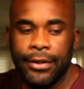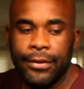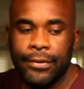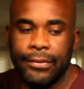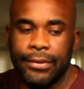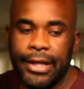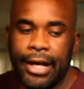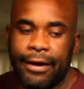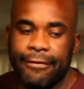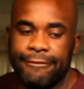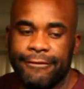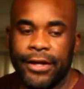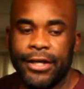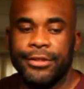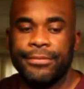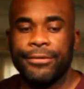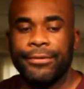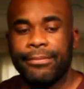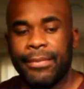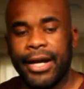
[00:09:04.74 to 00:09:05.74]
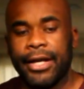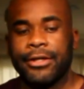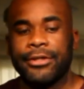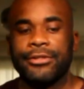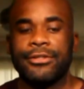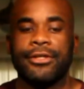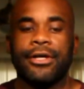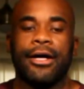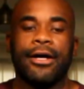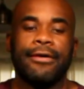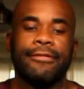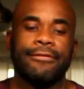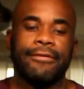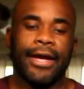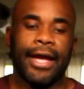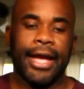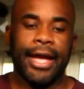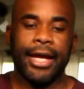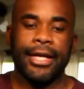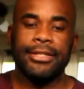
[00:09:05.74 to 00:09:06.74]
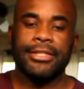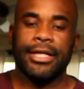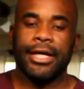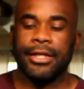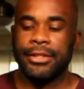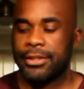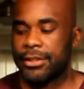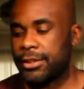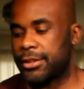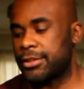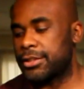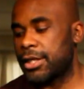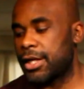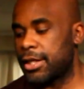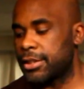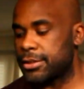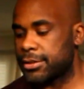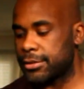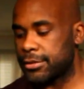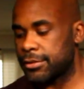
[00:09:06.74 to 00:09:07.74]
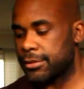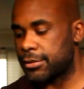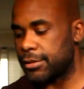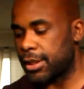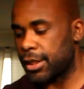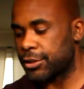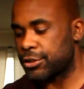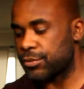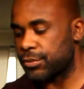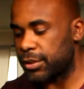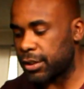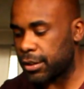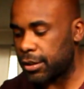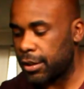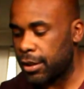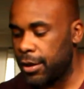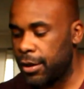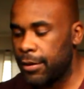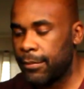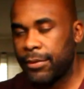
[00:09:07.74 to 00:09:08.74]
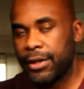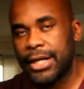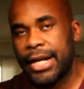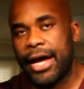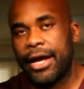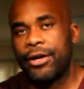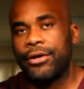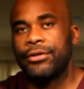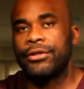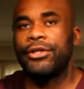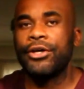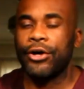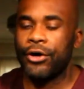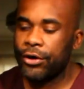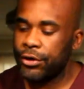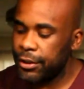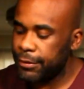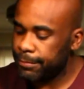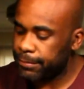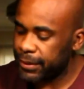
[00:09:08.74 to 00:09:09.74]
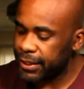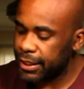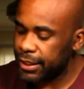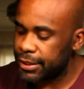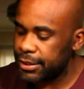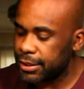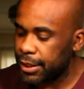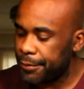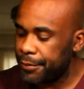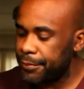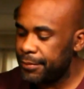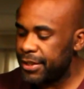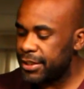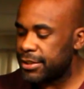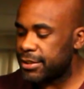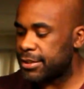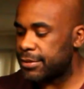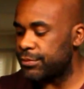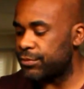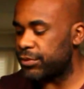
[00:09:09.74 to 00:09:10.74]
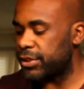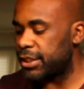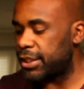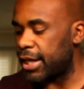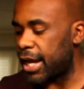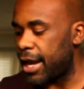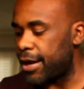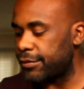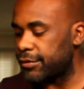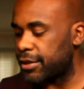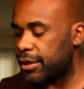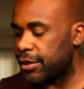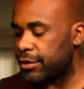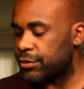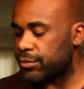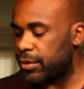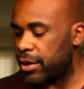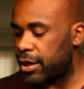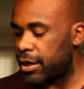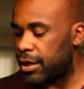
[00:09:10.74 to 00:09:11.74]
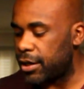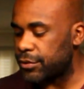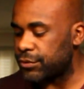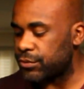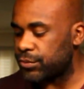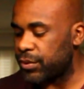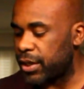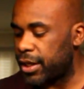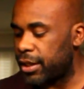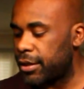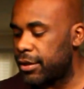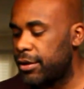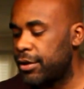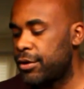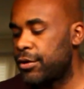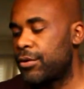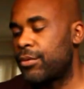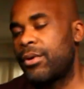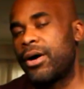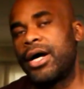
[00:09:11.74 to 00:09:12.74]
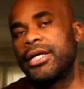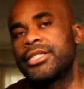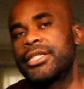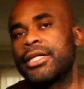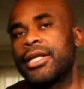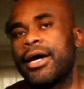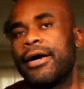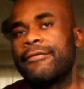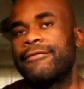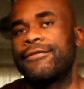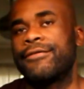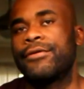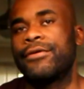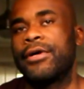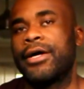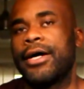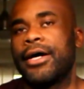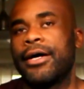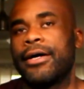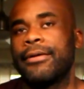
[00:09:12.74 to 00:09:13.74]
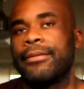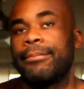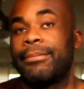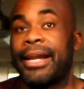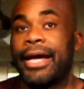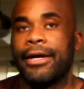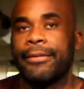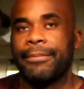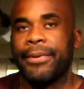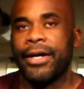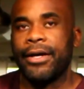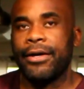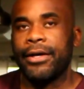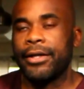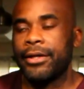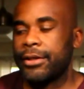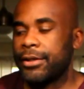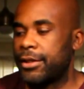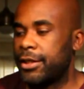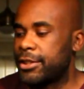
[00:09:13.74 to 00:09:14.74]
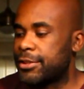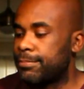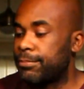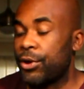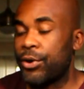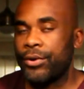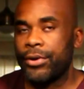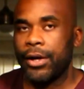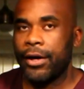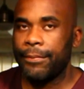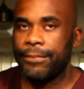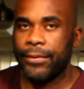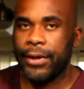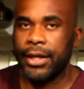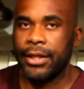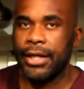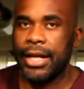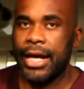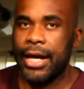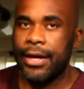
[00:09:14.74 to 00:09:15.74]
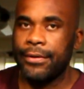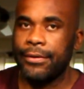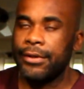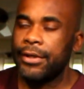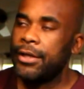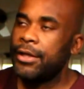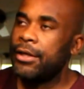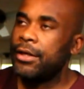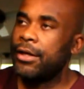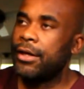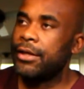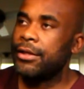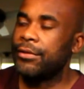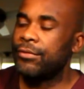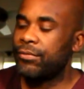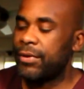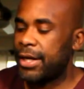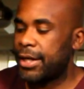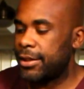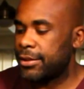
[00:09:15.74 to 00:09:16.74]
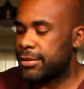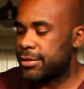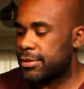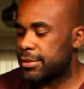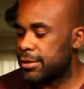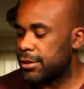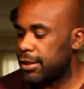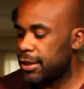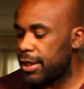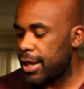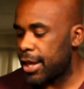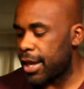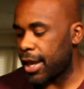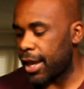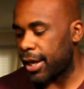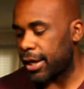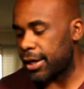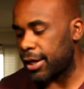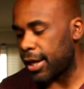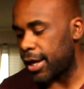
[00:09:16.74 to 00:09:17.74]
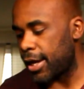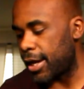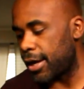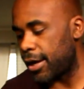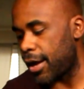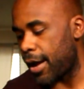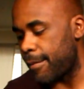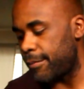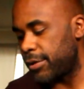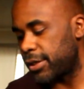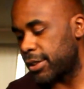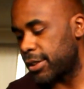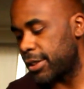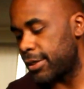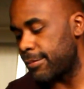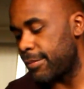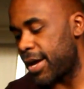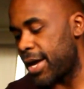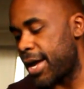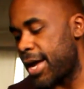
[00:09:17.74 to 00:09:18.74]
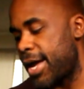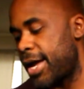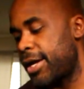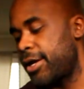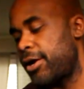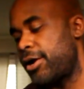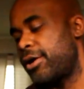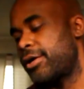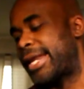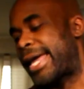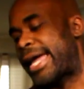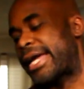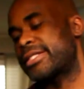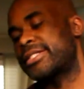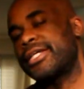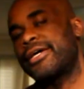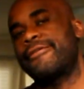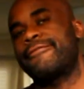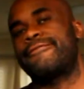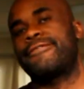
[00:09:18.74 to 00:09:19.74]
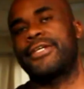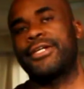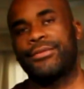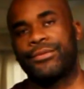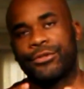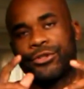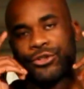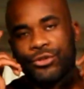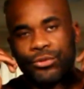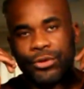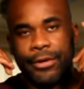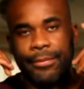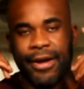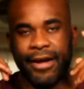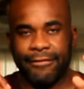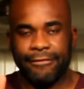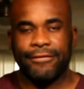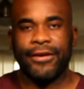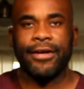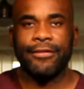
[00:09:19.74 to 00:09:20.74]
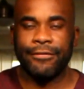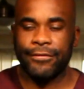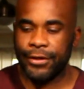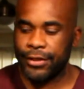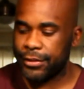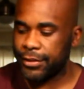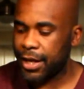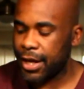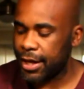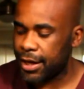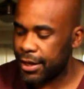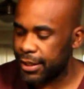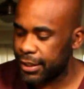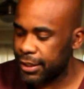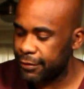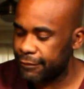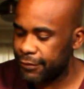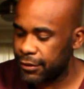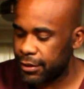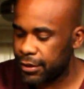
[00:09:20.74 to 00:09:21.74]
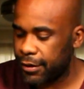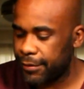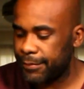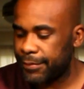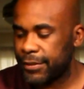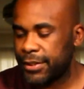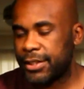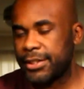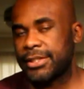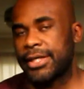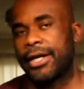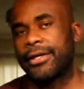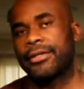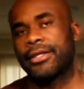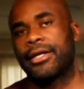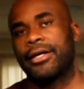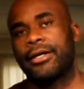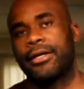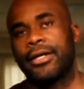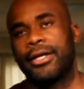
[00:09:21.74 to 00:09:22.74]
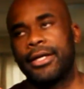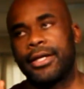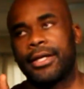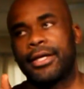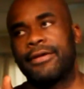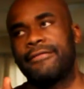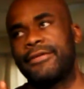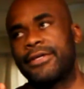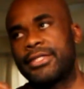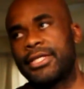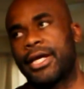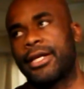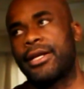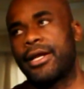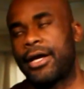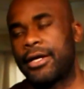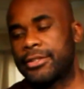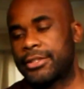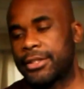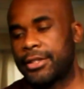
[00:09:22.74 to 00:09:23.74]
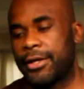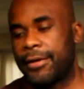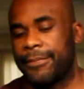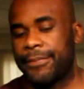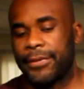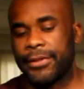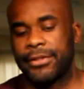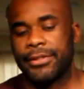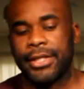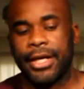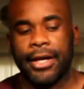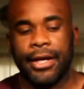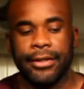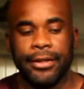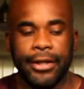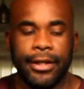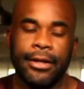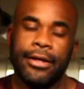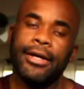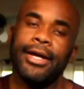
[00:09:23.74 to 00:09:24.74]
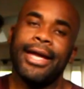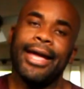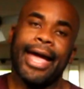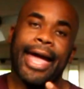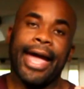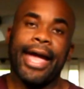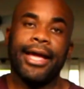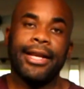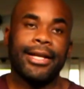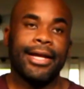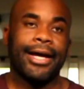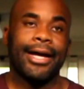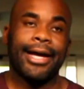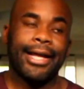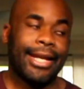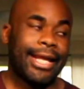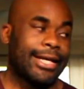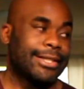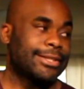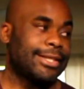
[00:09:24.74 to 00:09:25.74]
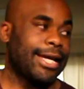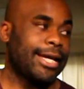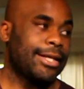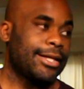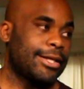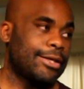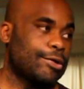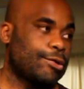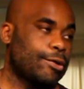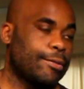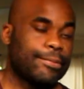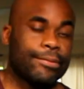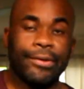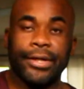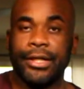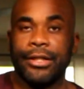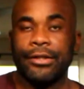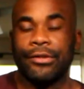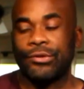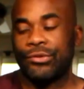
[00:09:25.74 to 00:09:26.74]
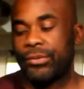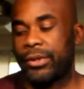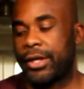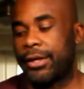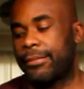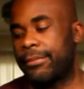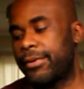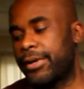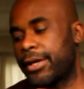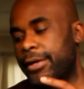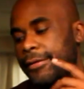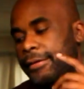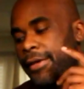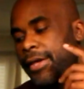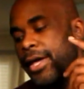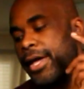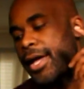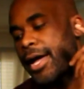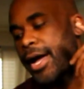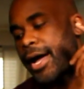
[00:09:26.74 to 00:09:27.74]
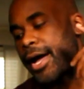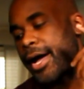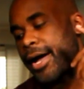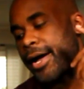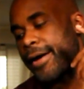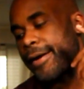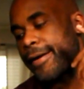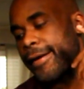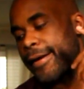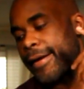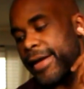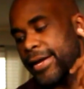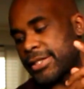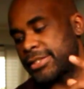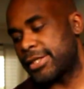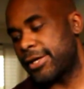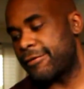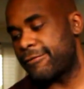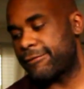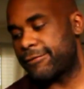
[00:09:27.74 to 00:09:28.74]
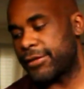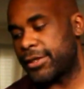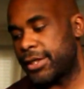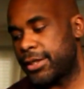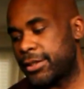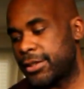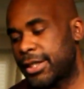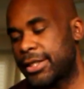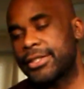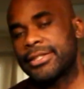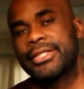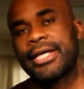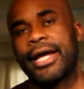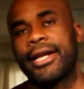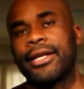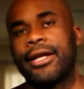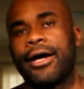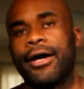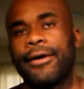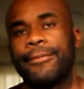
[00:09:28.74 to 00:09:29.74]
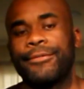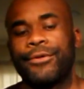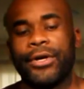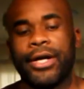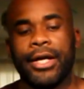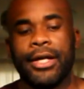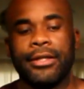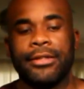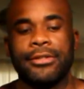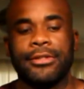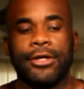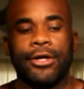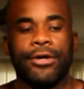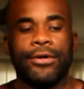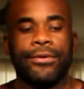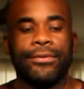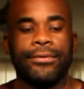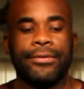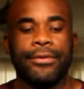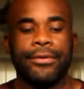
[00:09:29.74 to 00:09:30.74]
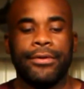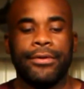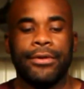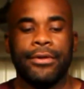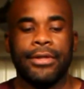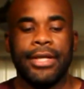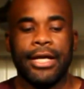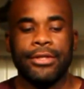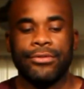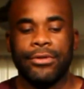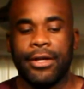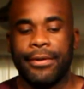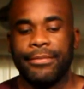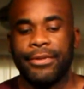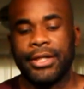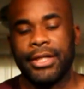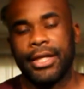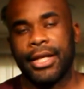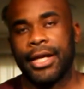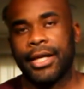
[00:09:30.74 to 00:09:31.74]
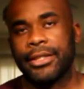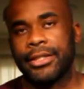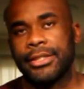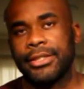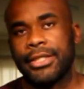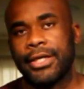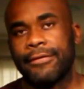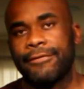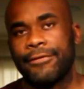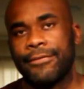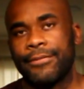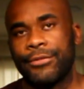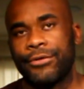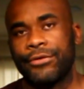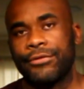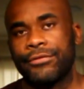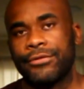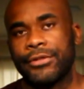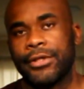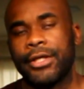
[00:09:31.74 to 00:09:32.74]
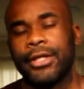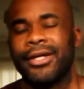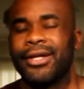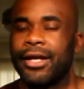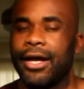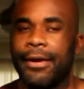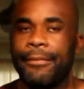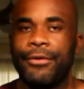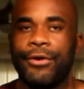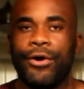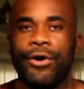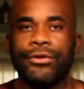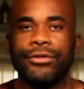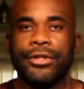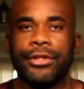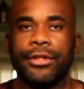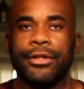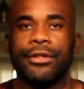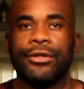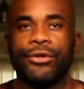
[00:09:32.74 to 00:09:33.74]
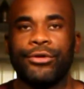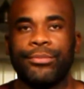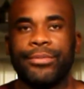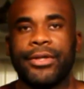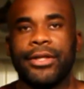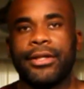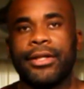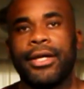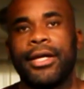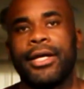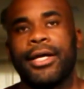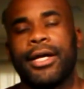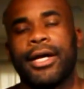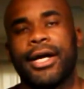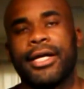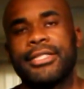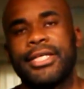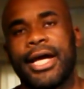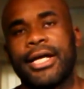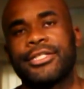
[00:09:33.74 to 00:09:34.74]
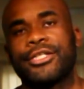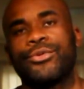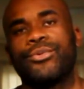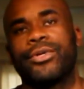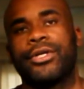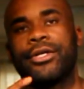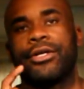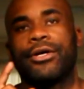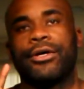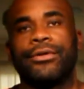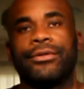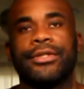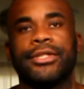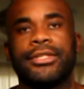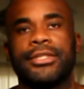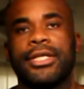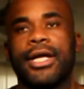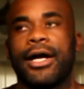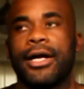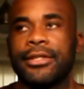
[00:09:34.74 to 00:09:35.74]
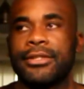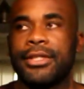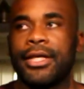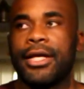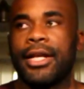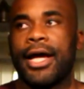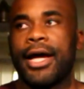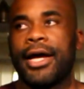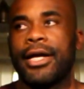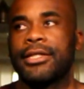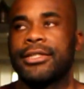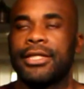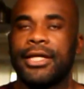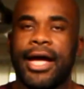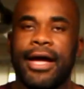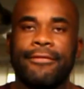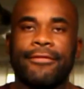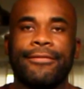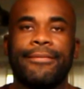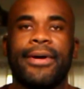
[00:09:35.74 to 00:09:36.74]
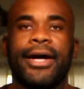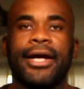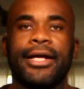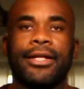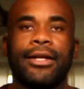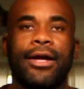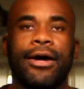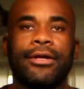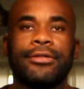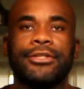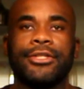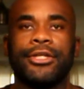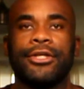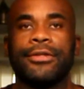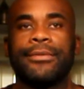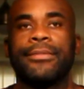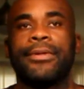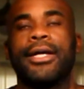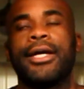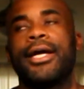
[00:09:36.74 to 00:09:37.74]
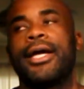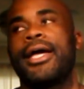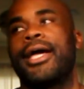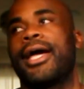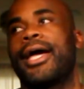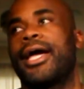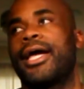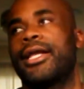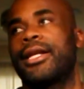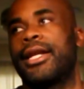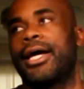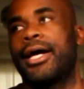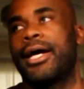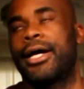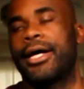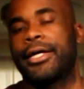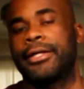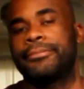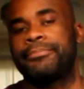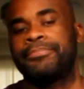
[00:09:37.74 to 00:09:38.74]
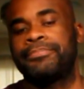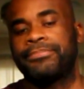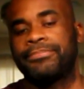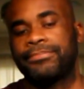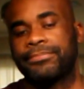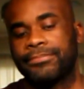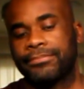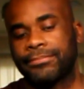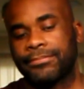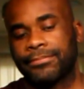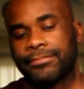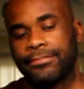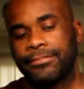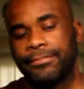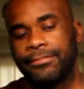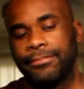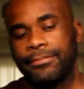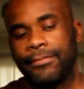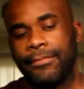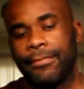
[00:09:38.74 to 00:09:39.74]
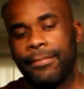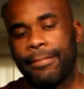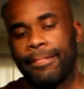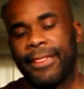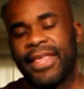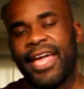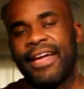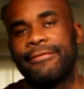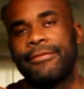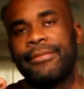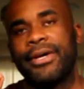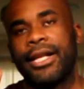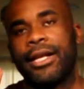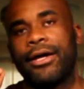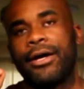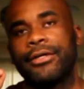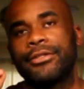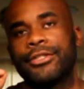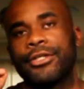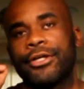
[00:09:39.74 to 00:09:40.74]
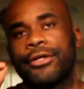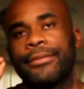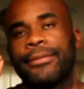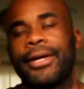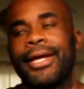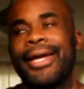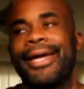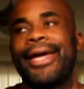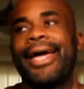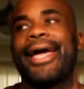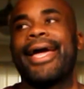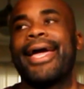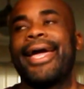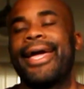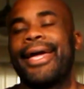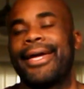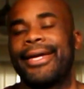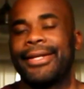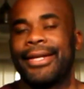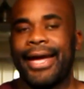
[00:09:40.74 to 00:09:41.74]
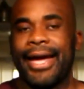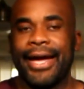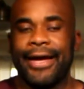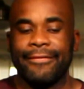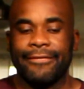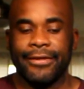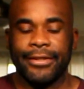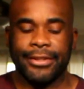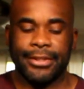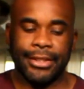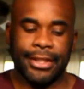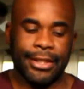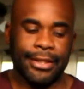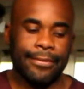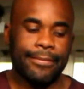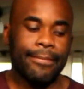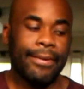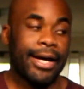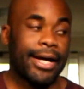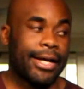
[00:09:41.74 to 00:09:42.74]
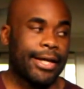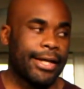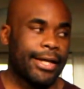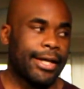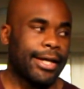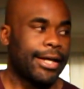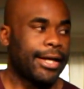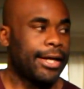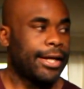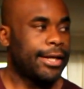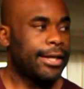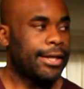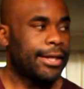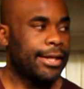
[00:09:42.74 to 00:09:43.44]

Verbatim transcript: We got Facebook, Microsoft, and Johnson and Johnson next week. But not on the earning plays. I'm gonna be really out there as well, as well watching out for uh, BlackBerry. It's blowing up right now on the Reddit's and uh, I'm gonna keep my eye on XL Fleet, which is one of my favorite uh, EV companies out there, EV technology companies out there, and uh, I like Dana Incorporated as well. But uh, XL Fleet, they just got the upgrade, so that's what I'm looking at to see if it moves. I've been holding a little bit. It's actually one of the only stocks that I actually have in my long term, and uh, have in my long term, and have it in my uh,